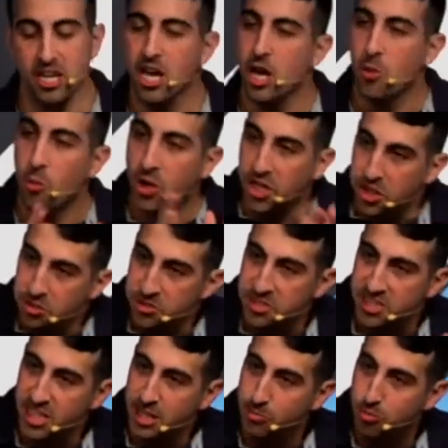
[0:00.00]
when you see
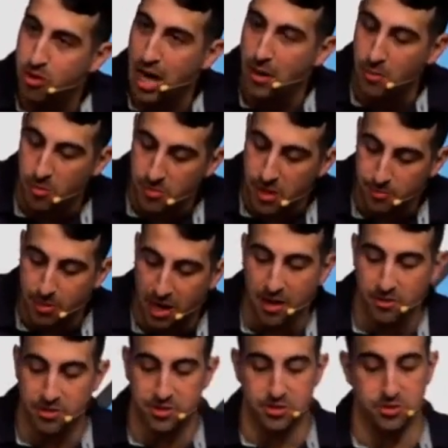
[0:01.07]
a problem that
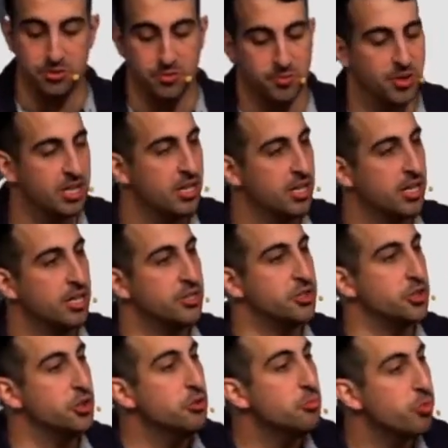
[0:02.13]
bothers you, do
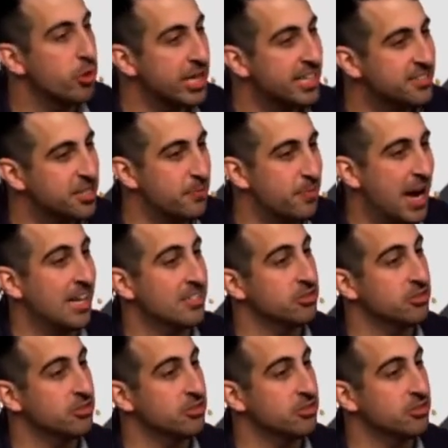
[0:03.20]
you bring it to the pastors